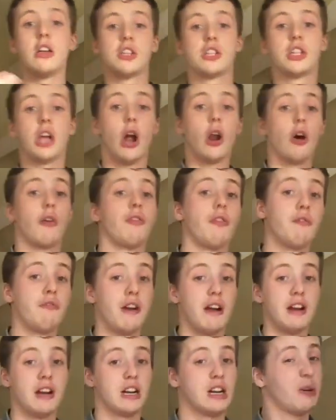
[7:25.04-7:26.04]
start off
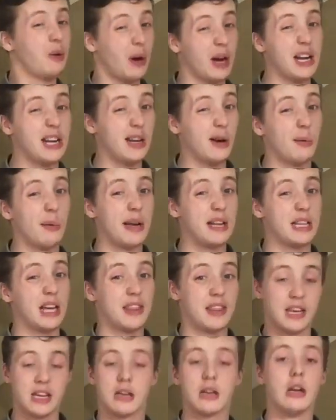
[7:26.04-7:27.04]
on quite low weights.
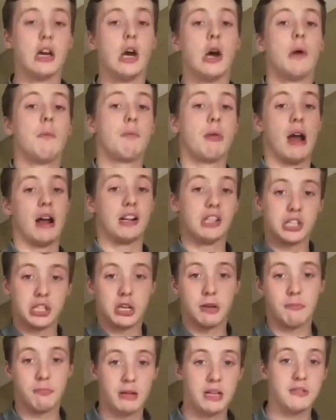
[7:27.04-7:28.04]
I think practice
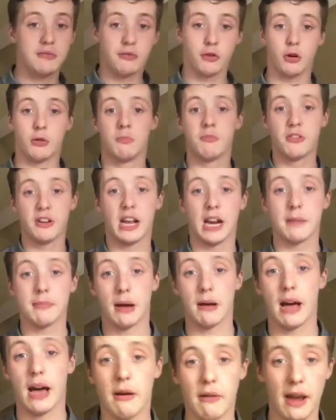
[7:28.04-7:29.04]
complete form, forget
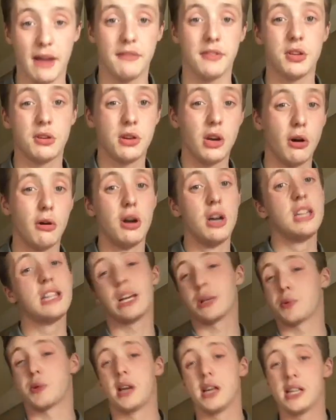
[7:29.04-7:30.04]
about how heavy you go.
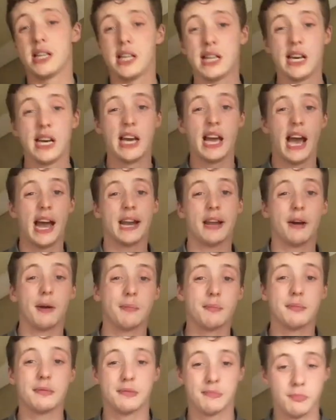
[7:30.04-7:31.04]
That's what I did,
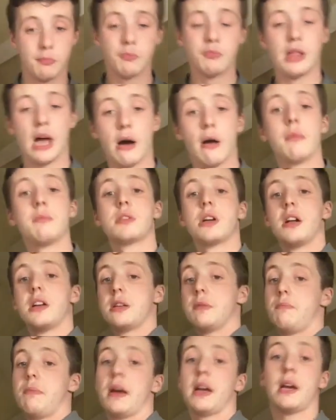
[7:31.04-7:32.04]
and now I'm
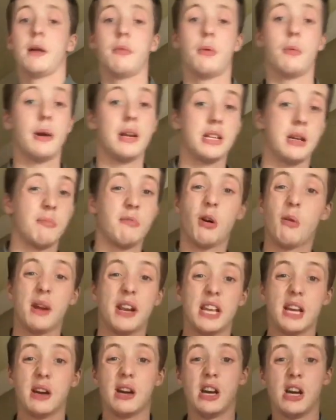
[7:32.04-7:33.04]
starting to pick up the weights. I'm nowhere
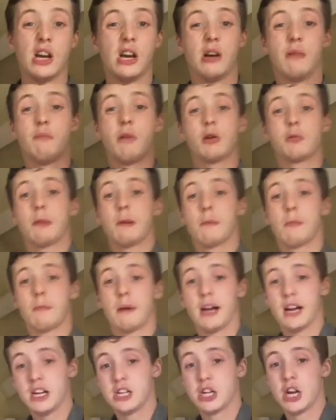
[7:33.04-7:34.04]
near most people
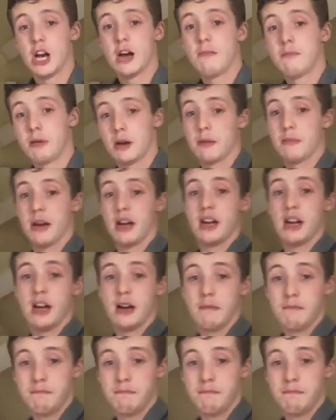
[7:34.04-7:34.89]
my age, but